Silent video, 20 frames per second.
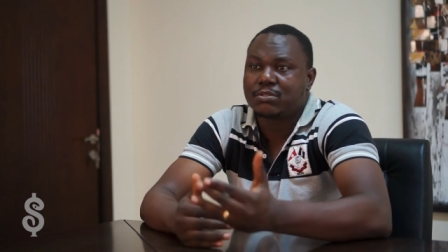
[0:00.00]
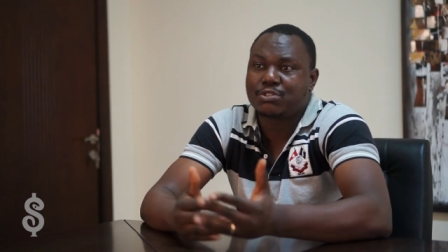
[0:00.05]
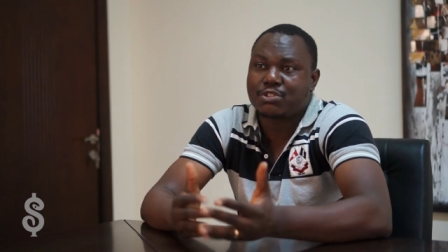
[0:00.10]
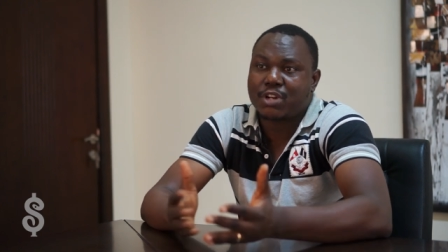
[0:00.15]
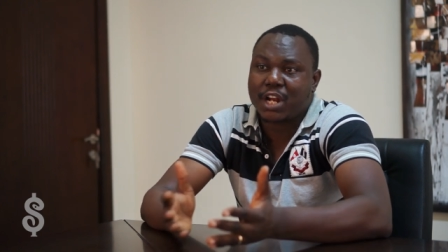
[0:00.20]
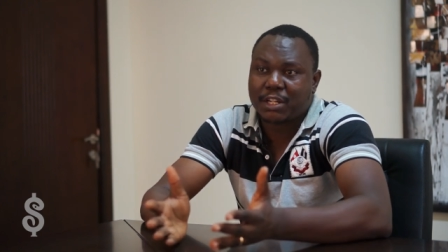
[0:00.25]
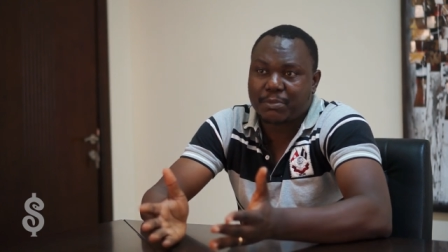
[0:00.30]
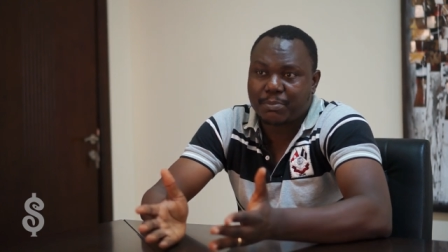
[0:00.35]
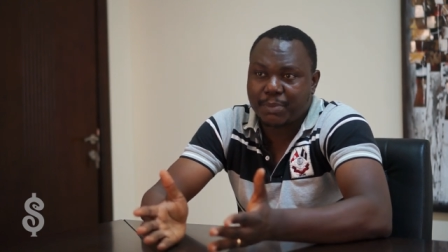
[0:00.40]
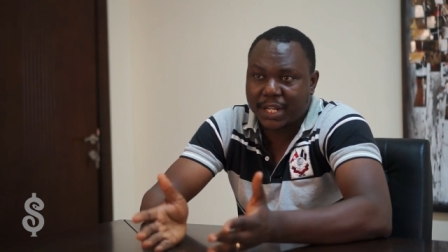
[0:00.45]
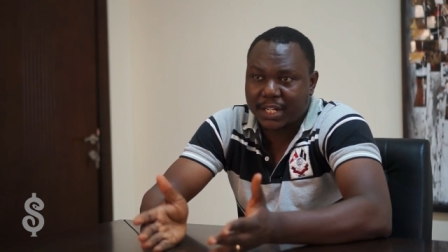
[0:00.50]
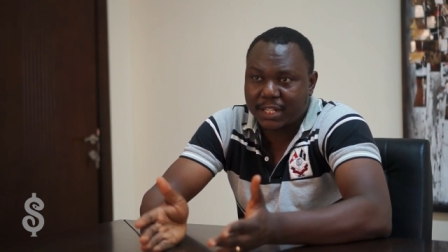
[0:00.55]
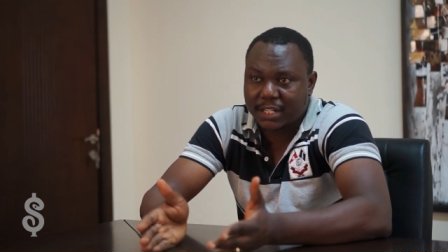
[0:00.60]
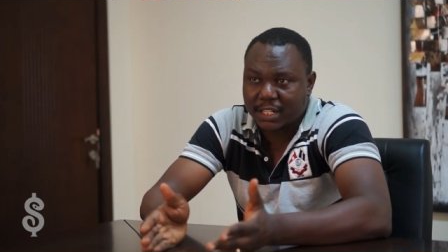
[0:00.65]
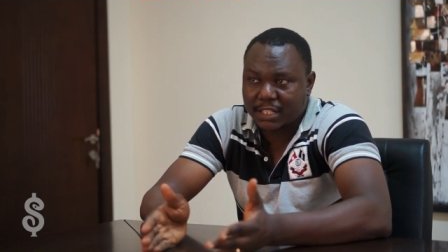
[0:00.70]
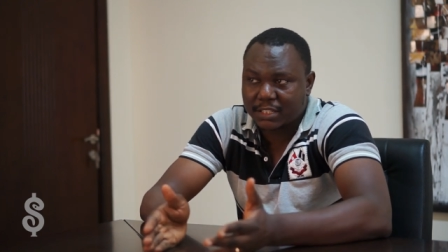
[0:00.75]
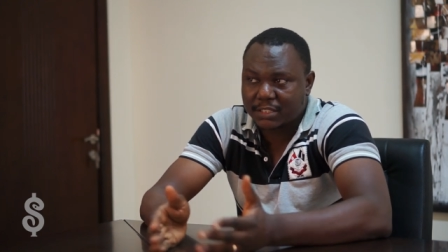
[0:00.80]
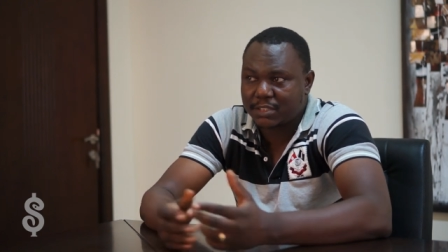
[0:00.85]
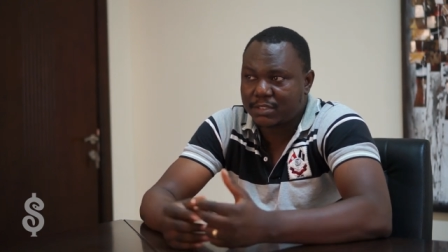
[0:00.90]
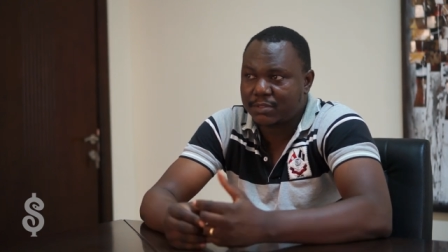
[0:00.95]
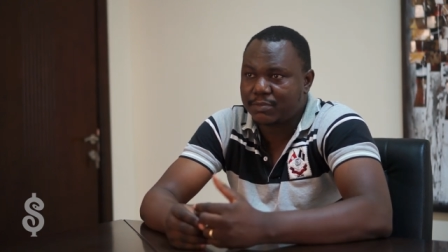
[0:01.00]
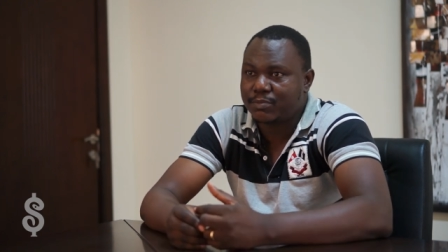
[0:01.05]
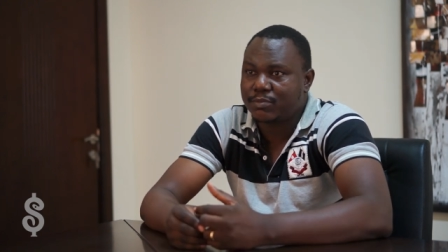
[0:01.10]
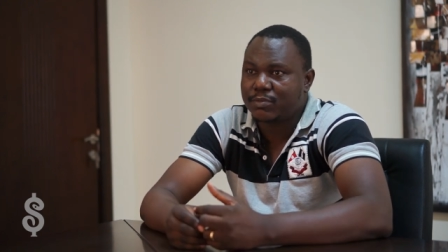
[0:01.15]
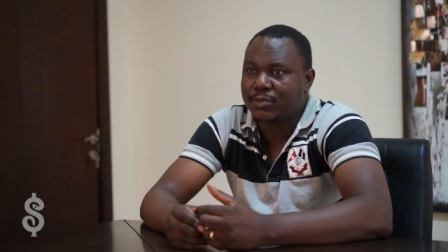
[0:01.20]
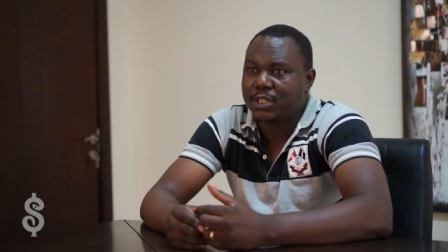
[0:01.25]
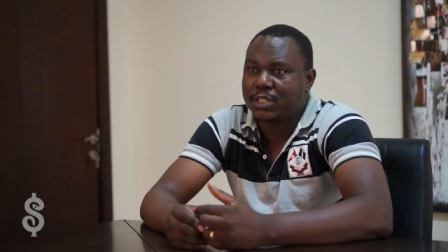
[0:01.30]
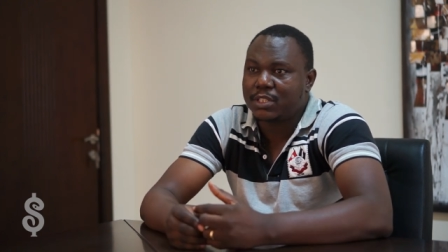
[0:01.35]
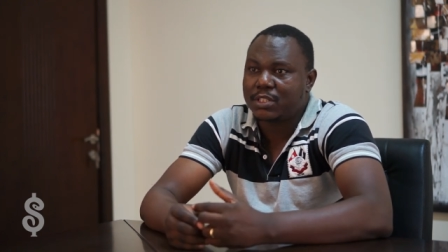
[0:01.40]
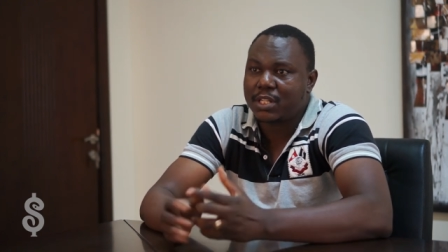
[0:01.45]
drug peddlers,
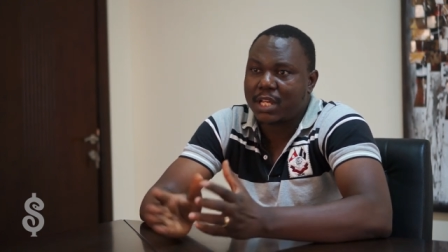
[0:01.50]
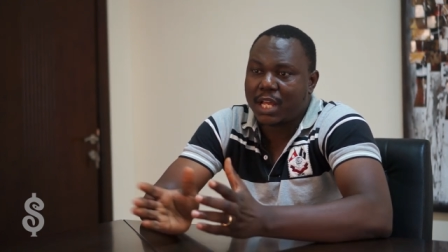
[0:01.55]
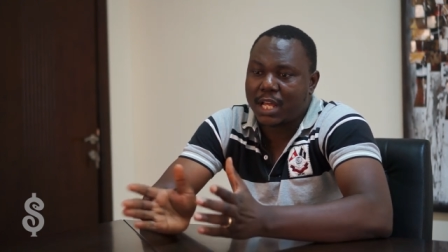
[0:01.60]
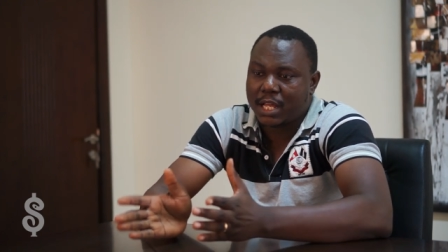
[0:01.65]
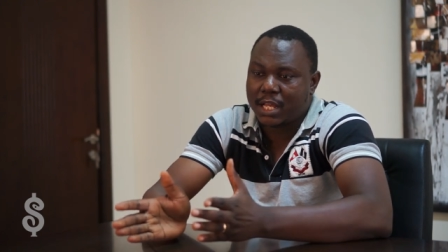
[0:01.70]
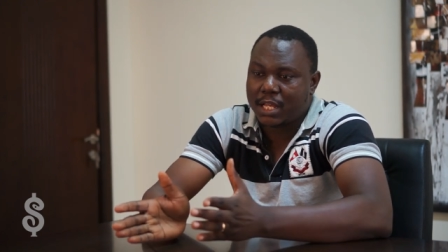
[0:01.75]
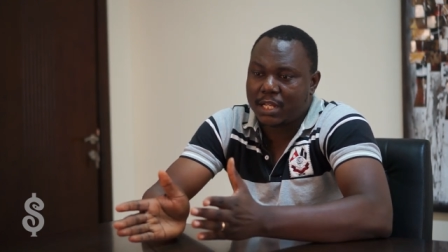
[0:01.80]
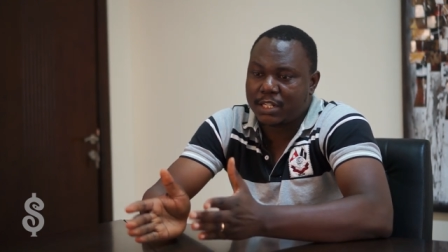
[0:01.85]
uh,